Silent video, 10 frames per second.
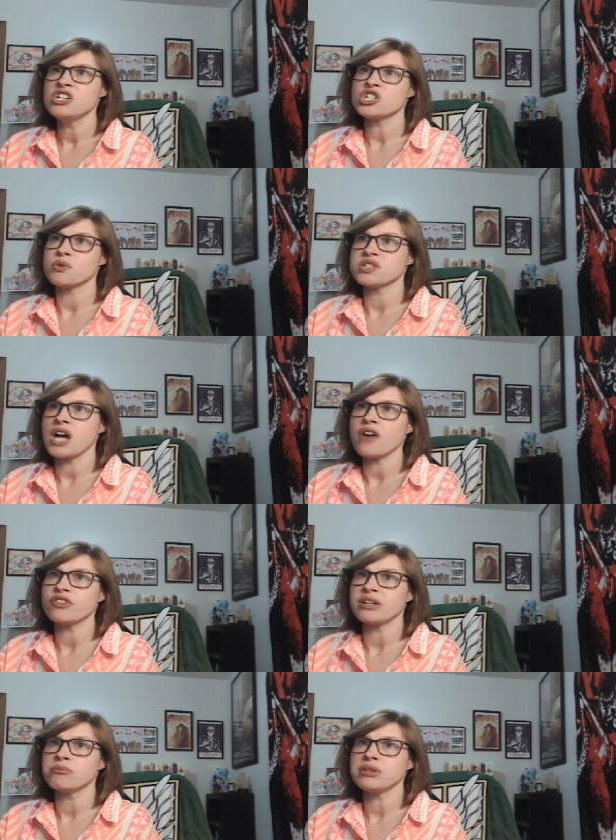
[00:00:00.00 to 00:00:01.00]
She was
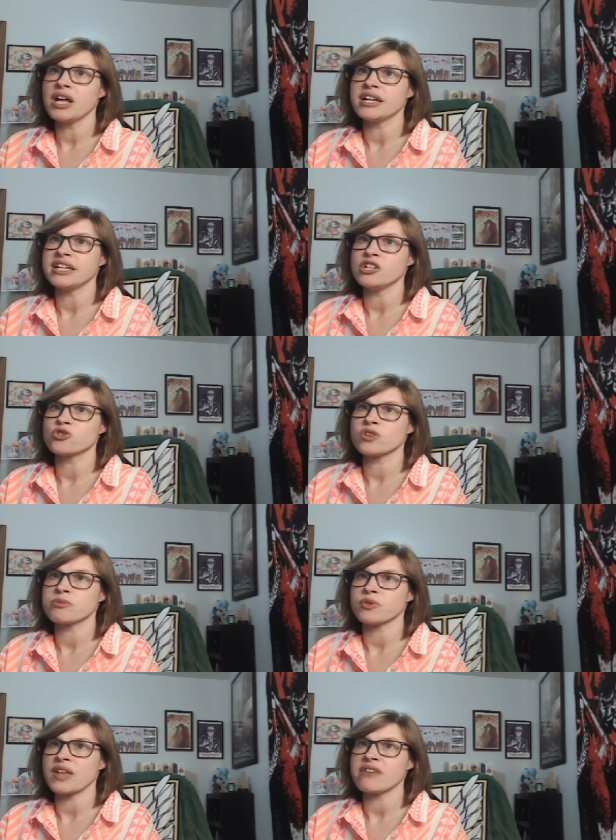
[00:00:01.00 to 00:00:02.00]
covered in blood, and it
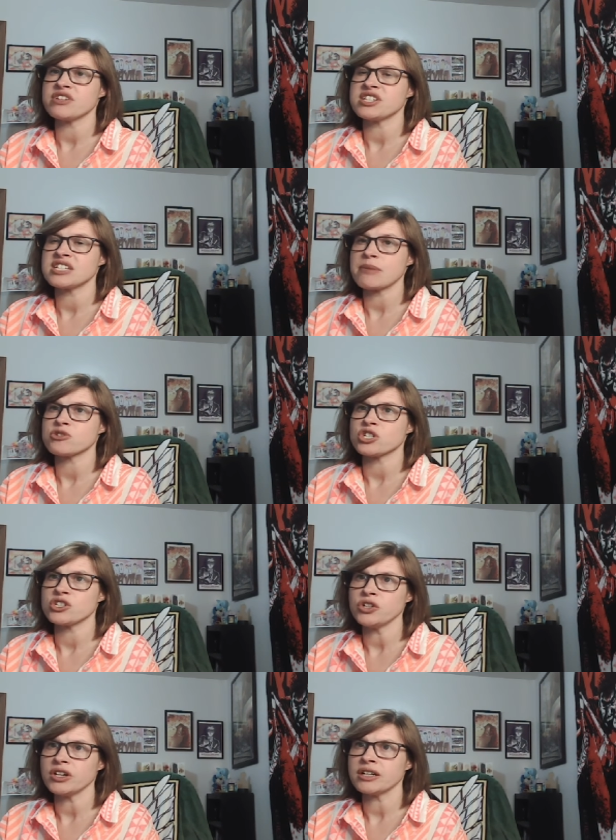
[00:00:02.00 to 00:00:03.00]
dripped with every step she
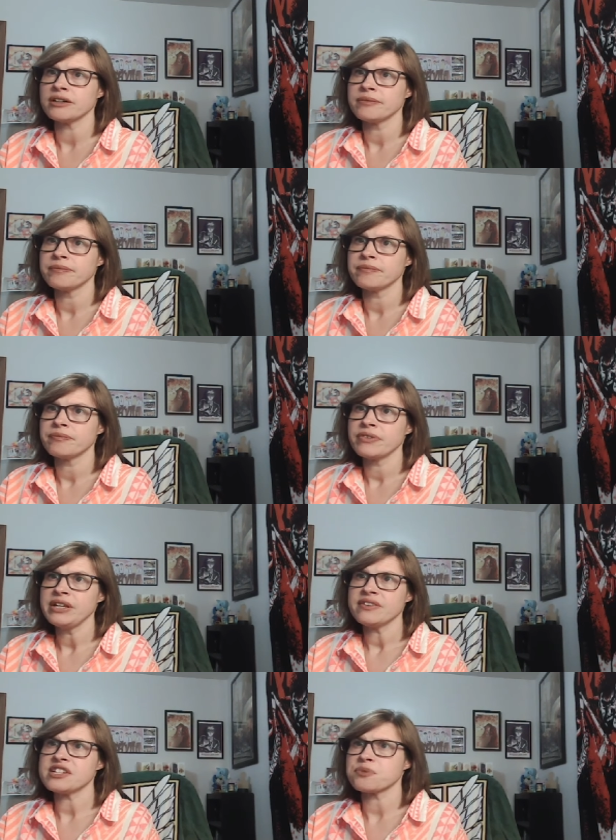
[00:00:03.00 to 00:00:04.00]
took.
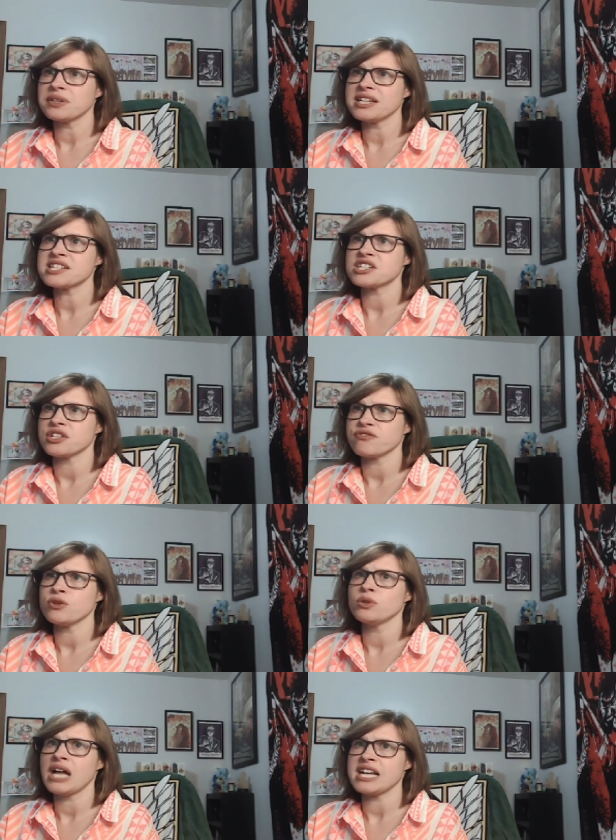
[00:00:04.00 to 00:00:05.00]
This one listened to the
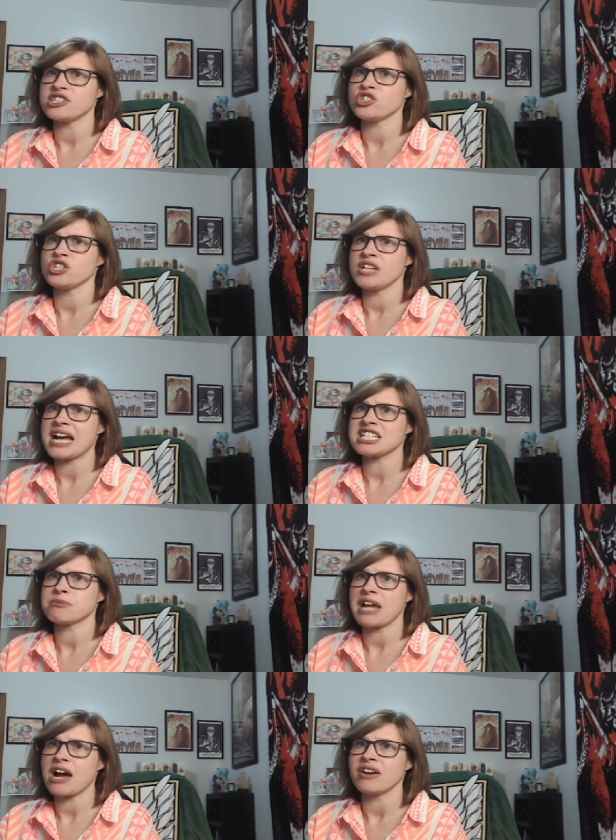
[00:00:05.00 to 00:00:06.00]
few lines she
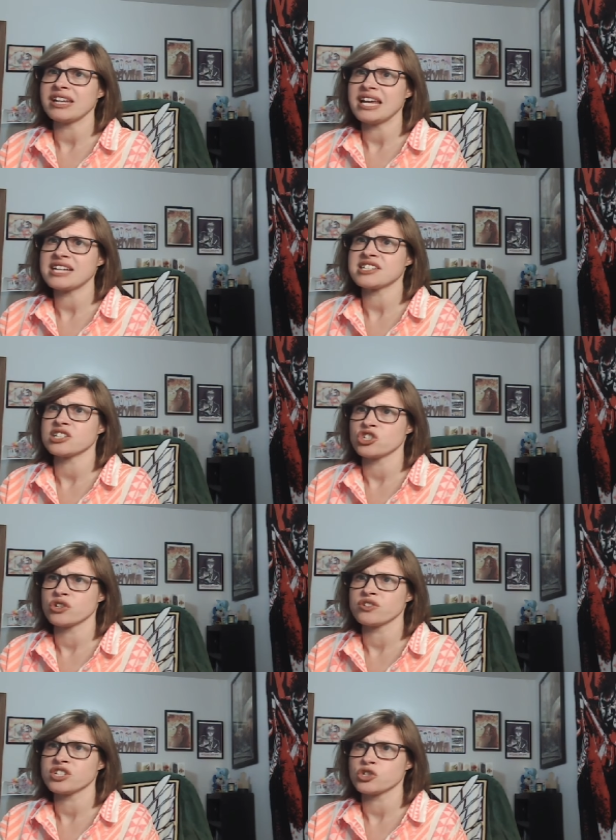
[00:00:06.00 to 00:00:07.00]
gasped out and guessed the
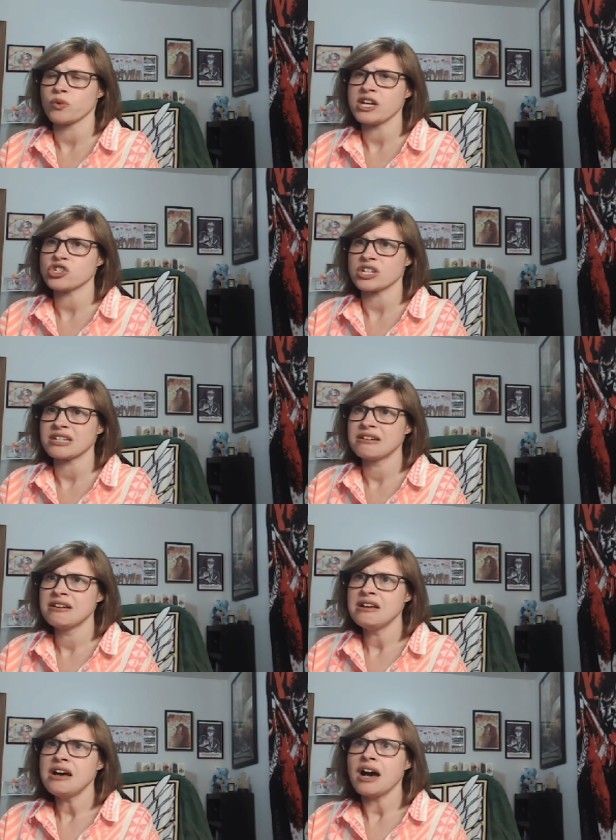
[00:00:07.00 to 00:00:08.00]
general situation.
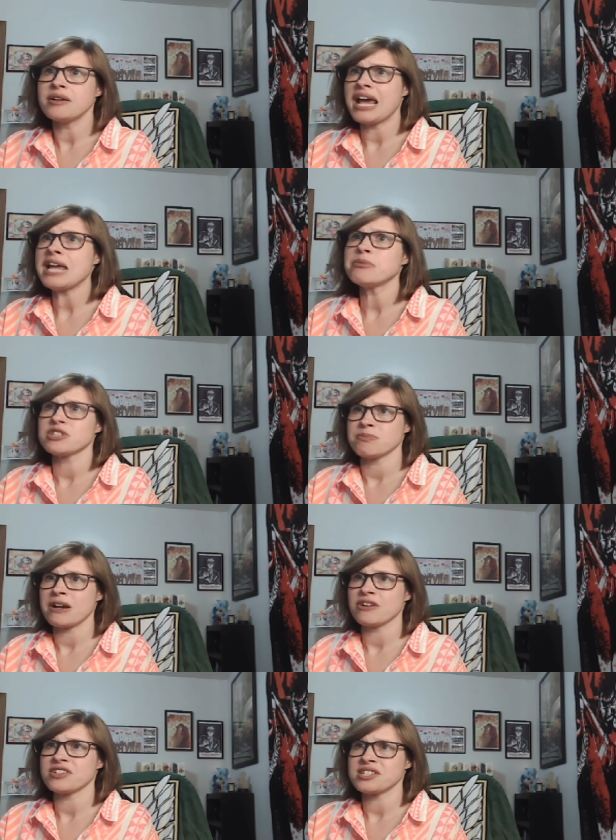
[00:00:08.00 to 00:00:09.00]
Unable to
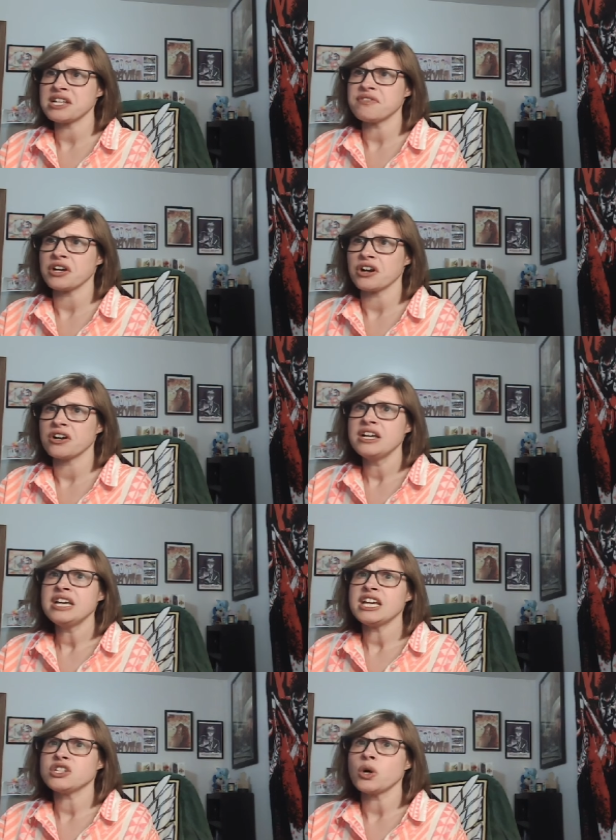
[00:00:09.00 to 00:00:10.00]
bear deceiving her,
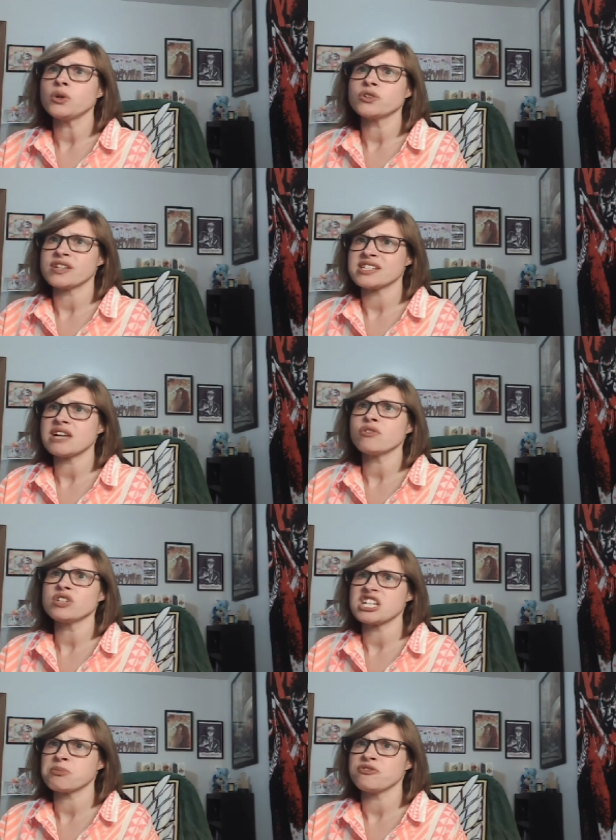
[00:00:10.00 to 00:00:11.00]
he told her that several
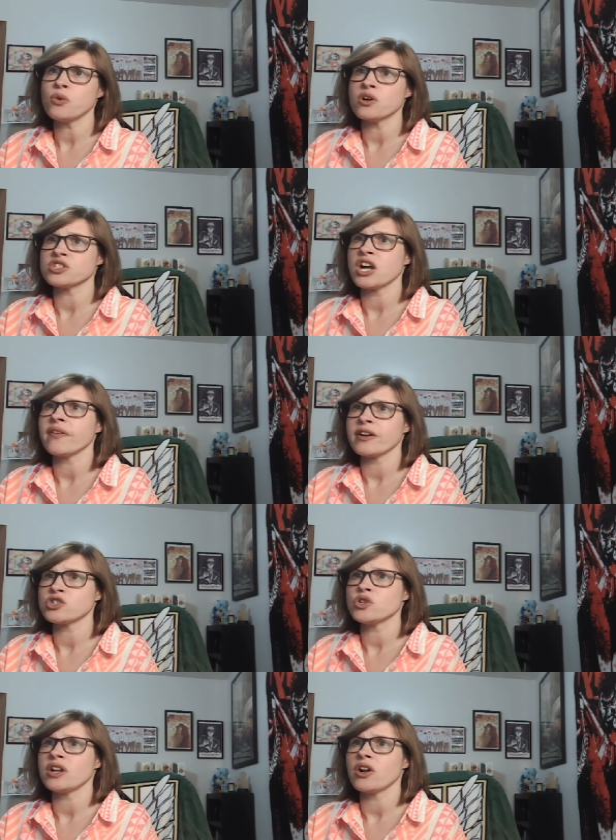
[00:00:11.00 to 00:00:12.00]
days before Tianlangjun
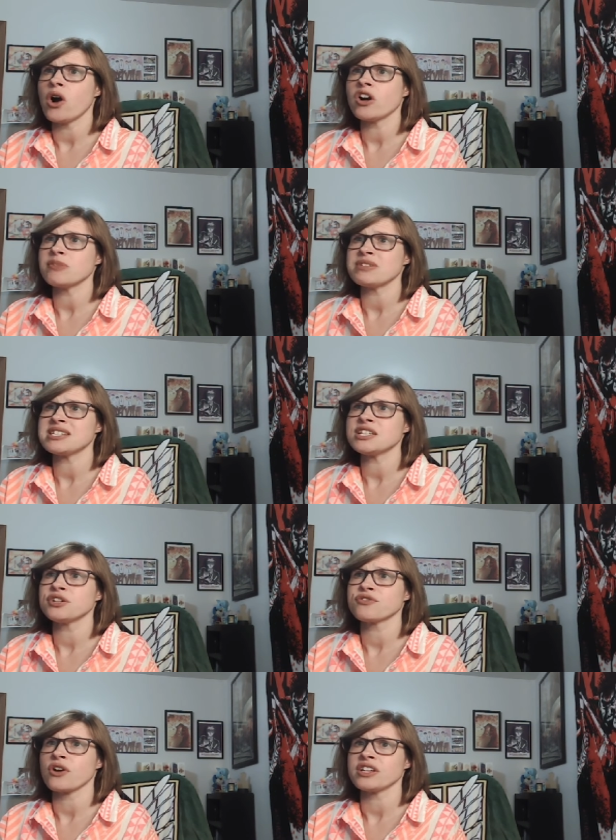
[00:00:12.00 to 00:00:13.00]
Jun had already been
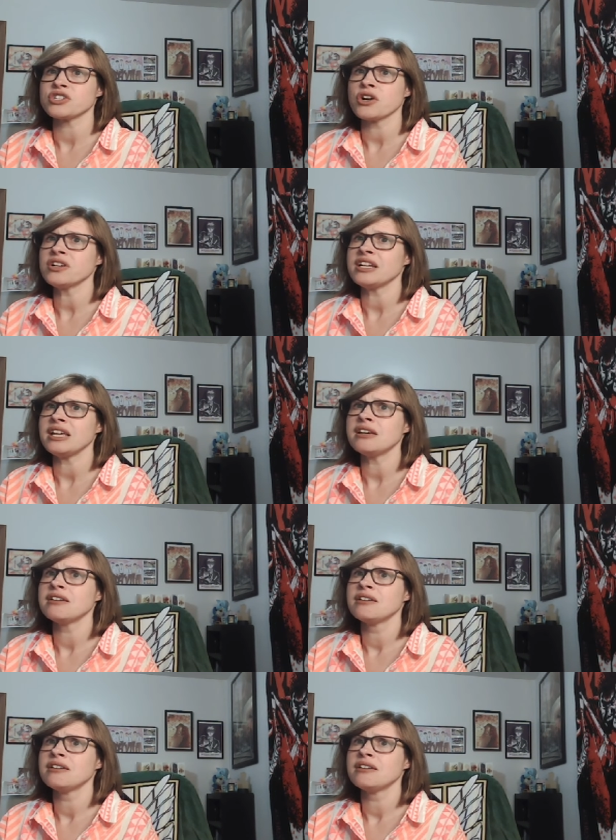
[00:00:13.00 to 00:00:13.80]
sealed for all eternity.